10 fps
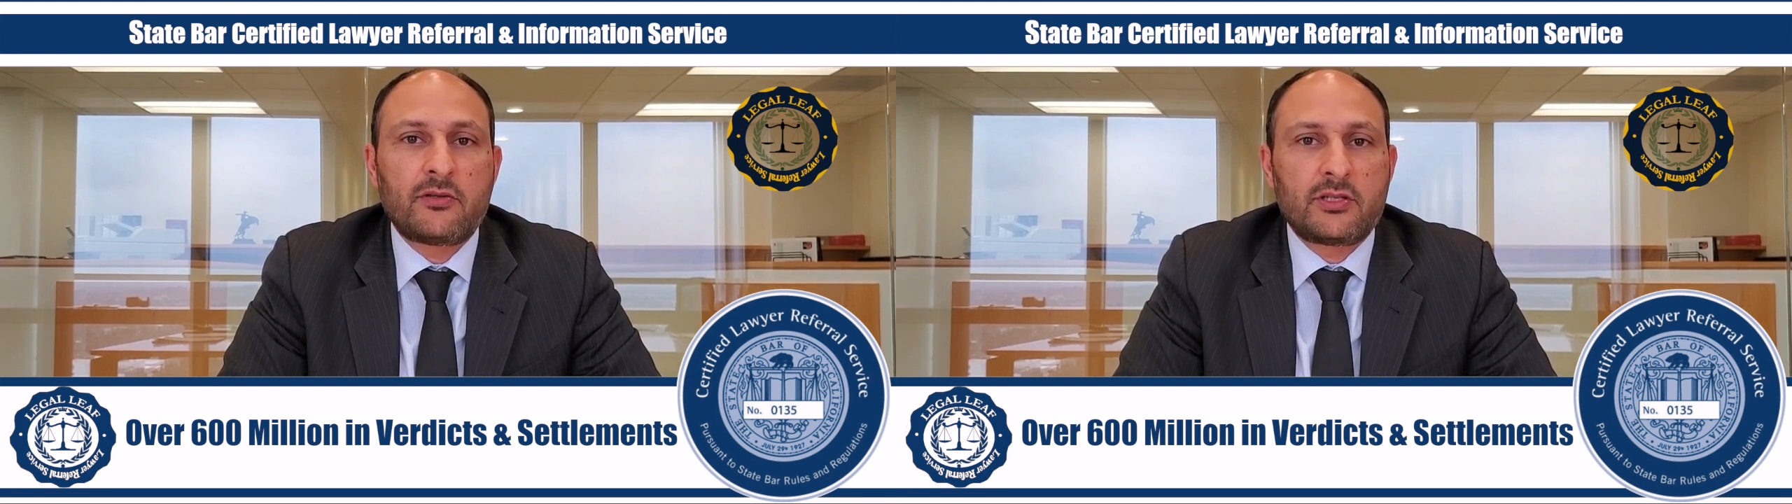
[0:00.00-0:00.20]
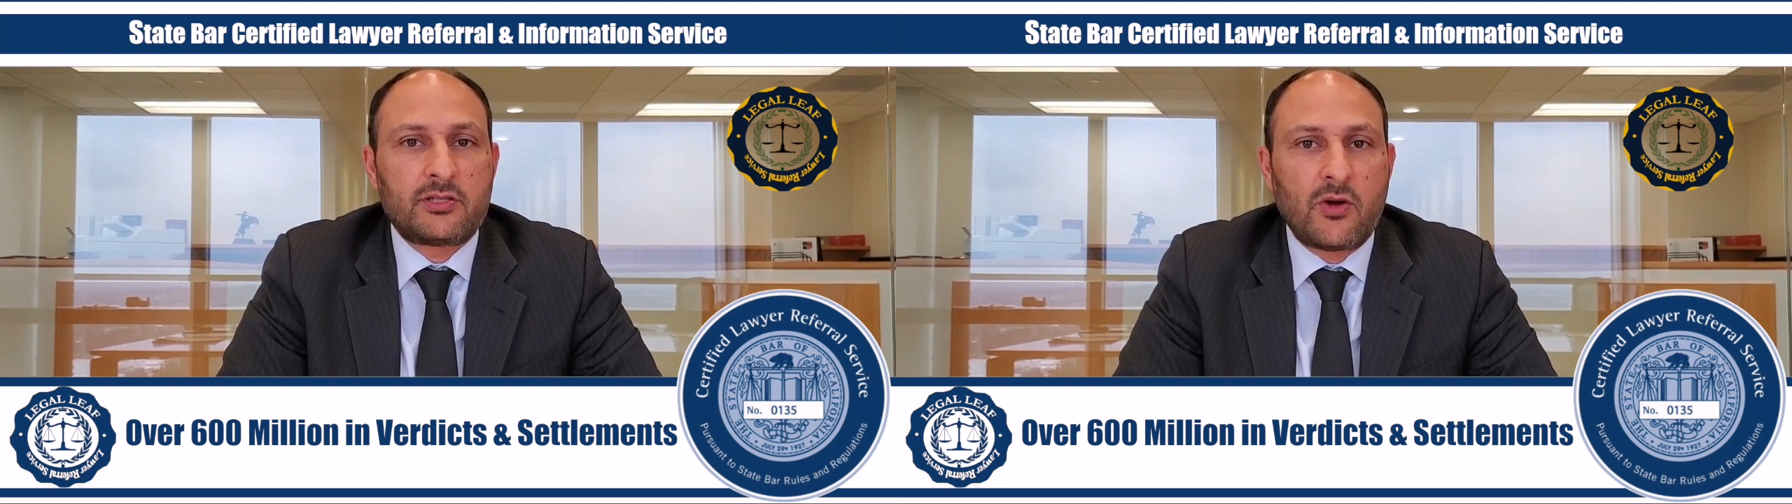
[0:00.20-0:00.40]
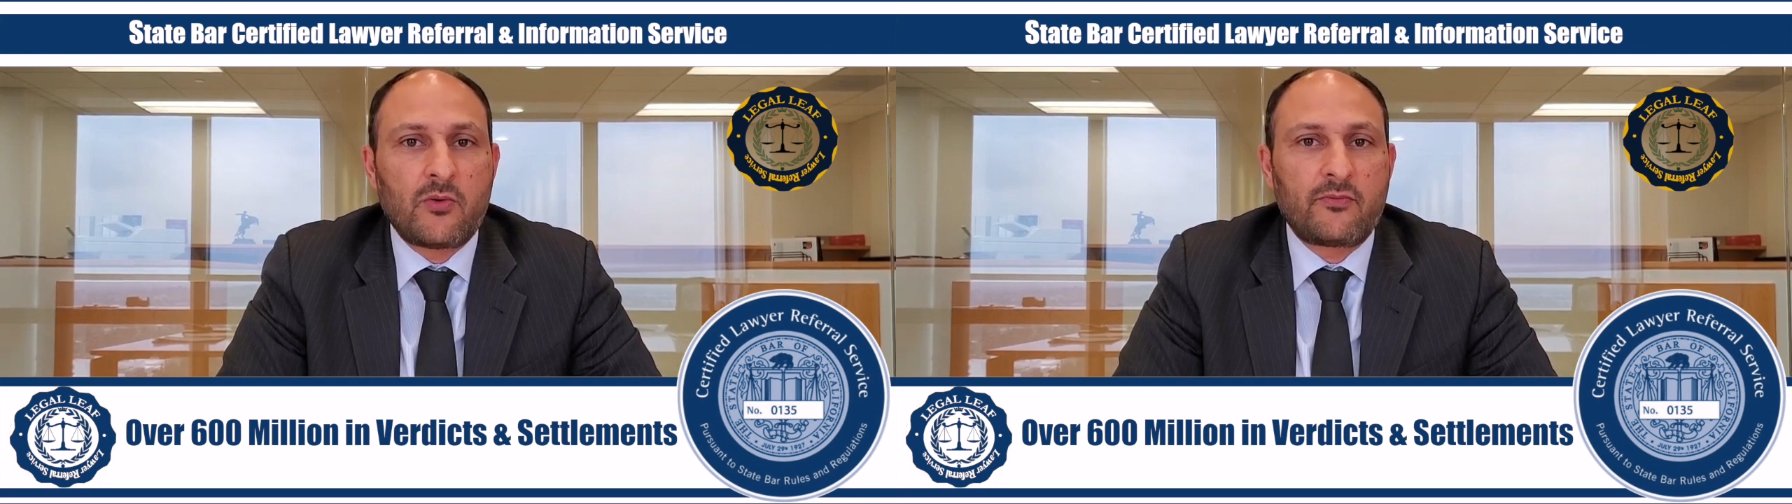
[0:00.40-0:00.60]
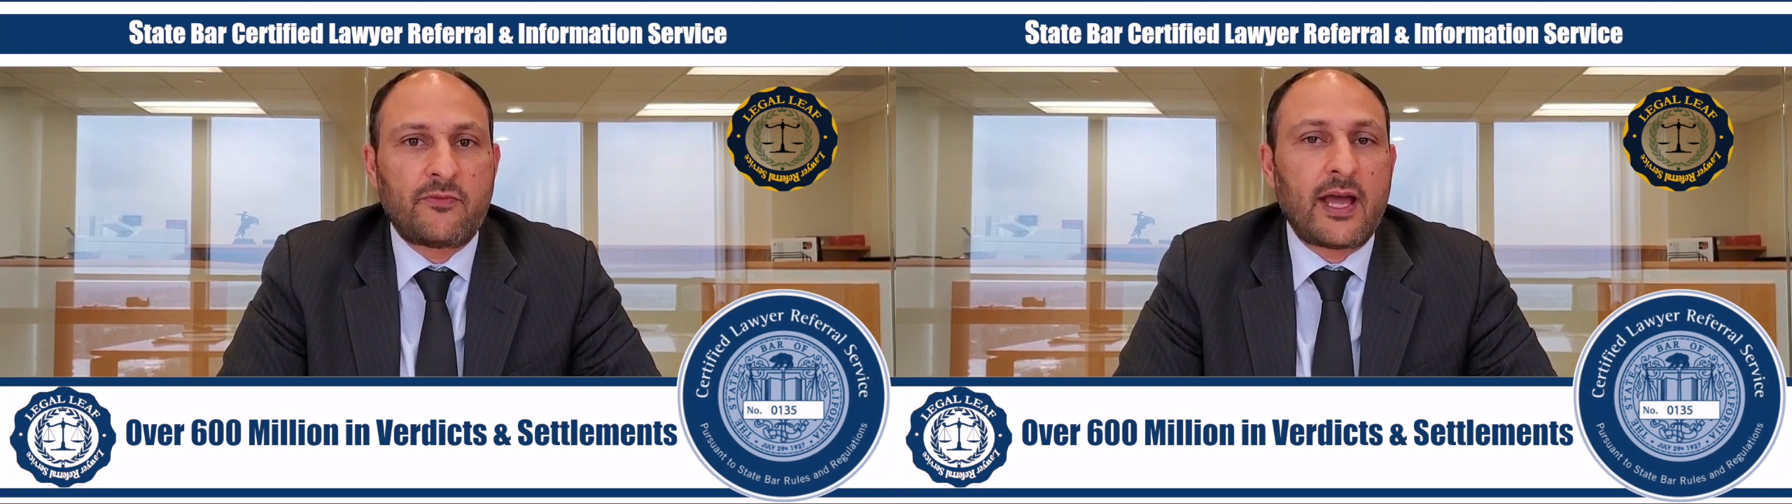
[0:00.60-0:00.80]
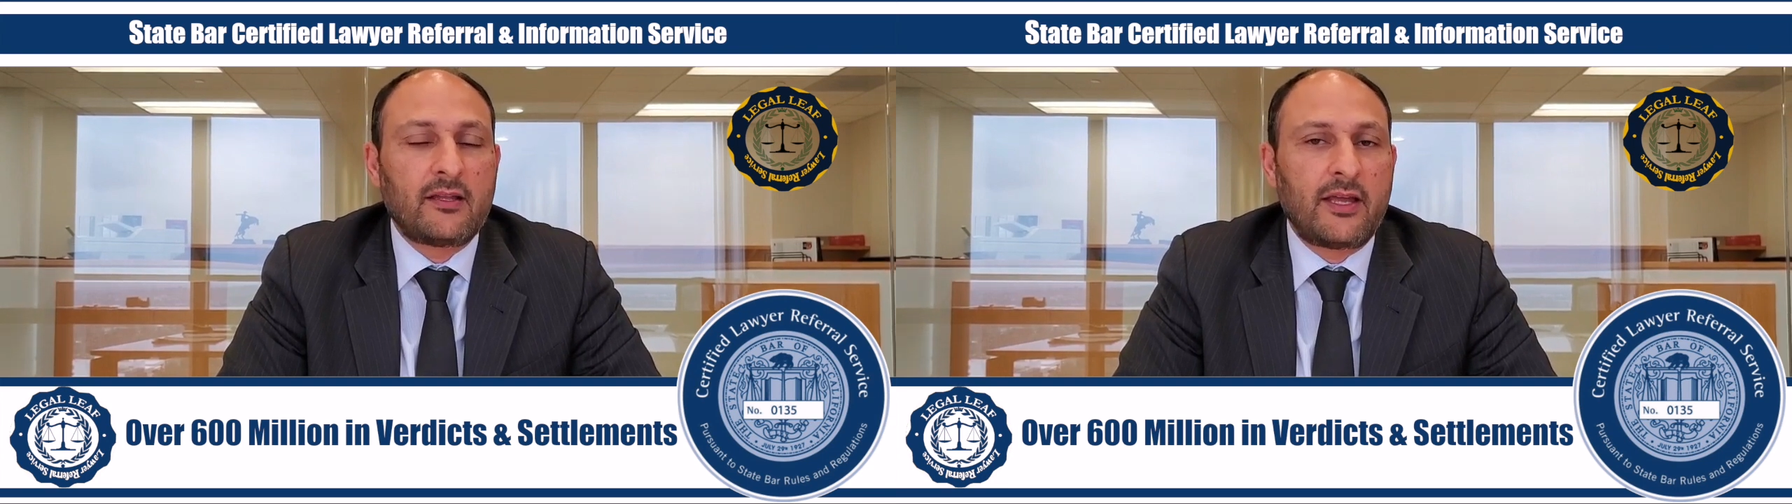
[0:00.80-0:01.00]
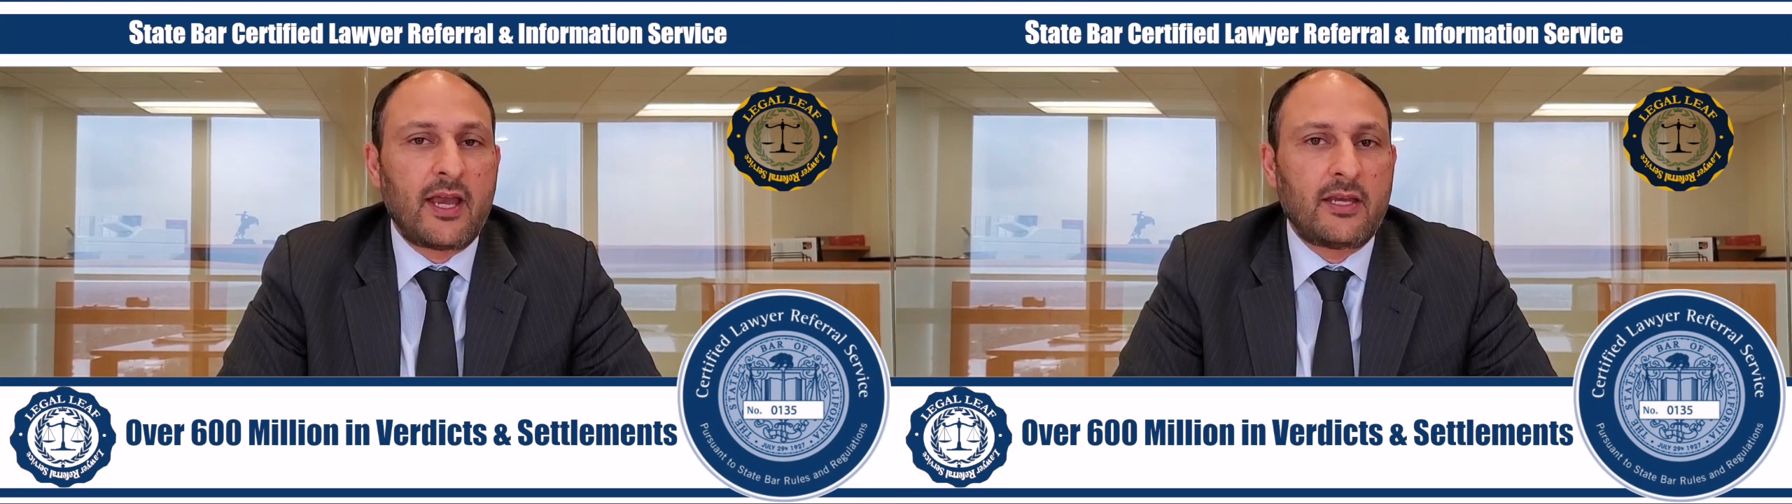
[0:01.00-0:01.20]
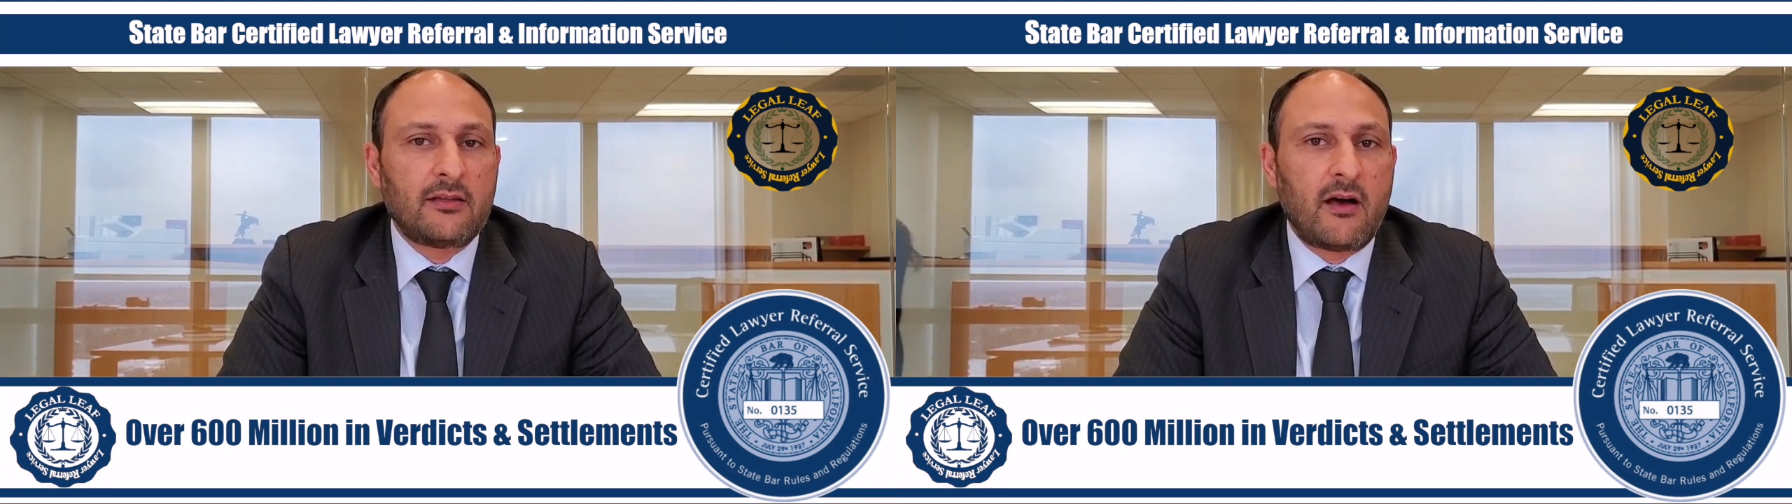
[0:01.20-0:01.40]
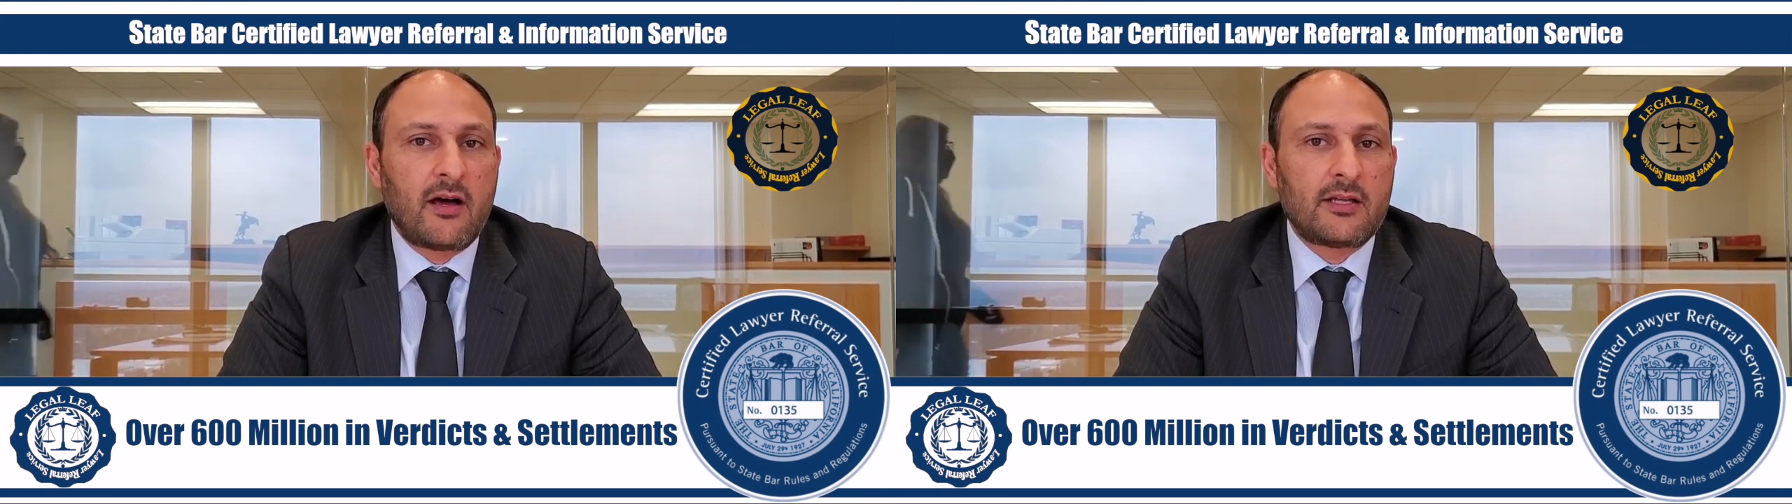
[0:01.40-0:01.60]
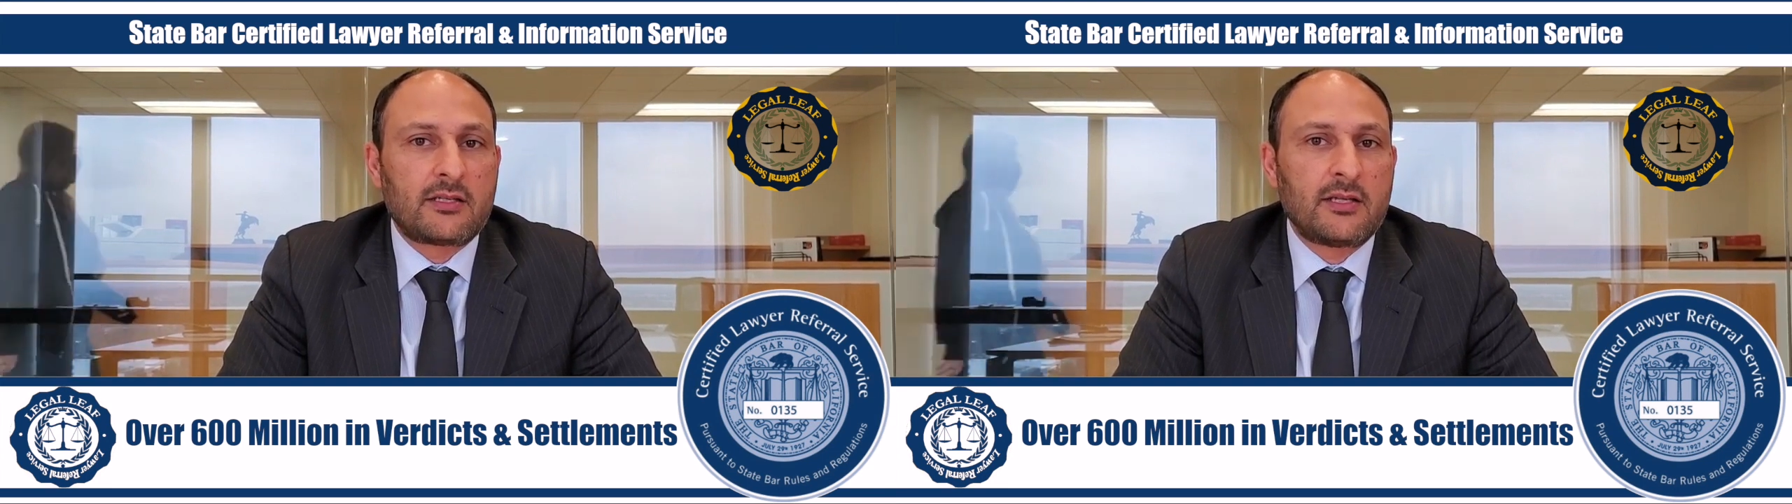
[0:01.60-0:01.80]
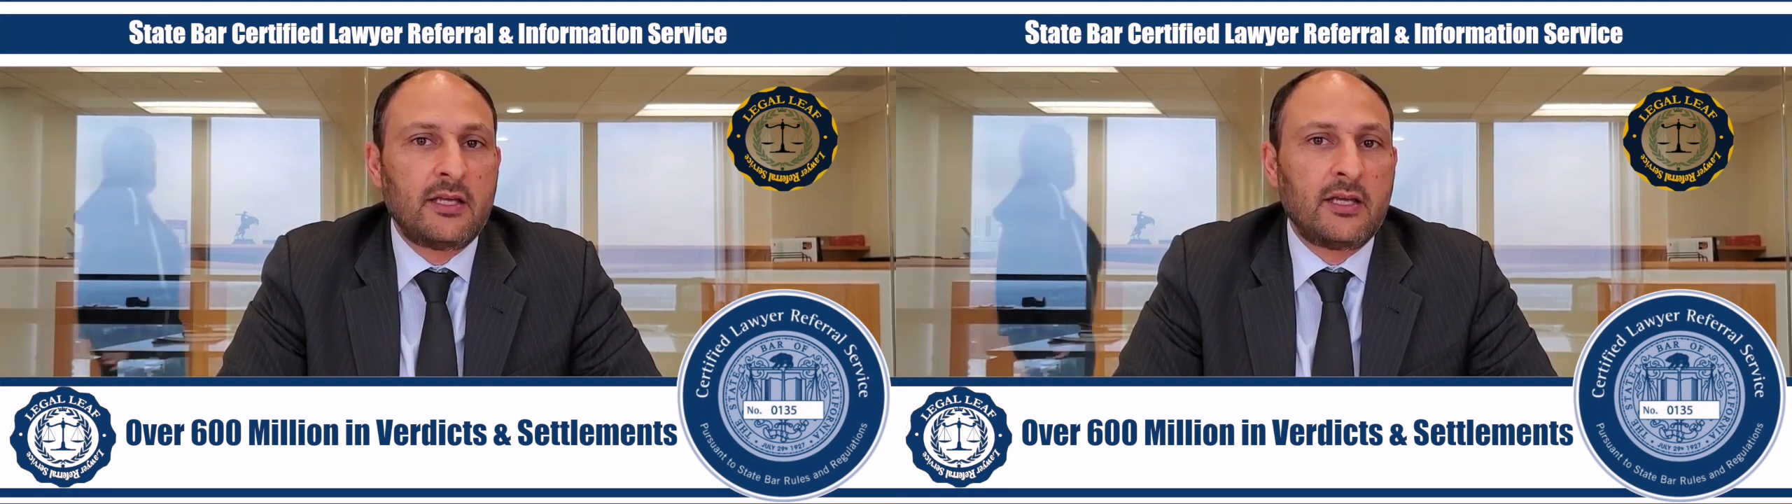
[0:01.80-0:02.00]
just don't violate any laws.